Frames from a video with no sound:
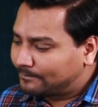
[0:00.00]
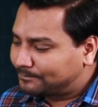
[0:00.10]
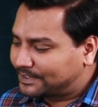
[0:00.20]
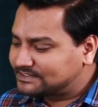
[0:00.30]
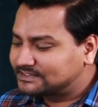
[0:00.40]

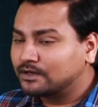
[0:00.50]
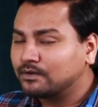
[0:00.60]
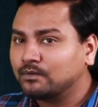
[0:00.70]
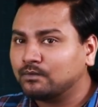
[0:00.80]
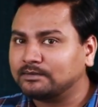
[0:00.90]
plus
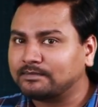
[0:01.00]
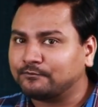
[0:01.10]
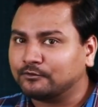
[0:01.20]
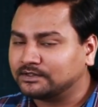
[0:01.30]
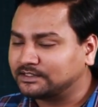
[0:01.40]
1 by
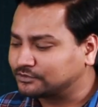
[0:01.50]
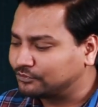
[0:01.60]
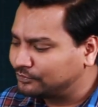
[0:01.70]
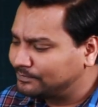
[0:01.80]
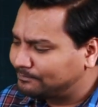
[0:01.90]
4. That's
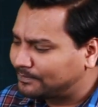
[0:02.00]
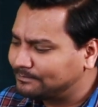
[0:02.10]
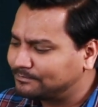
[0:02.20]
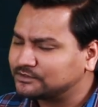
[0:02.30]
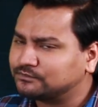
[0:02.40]
going to be pi
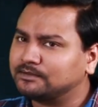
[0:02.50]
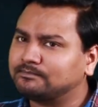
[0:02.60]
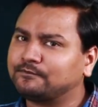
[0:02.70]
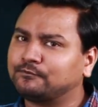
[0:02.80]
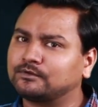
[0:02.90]
plus 1
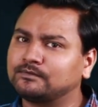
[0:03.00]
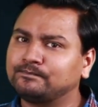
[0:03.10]
by 4.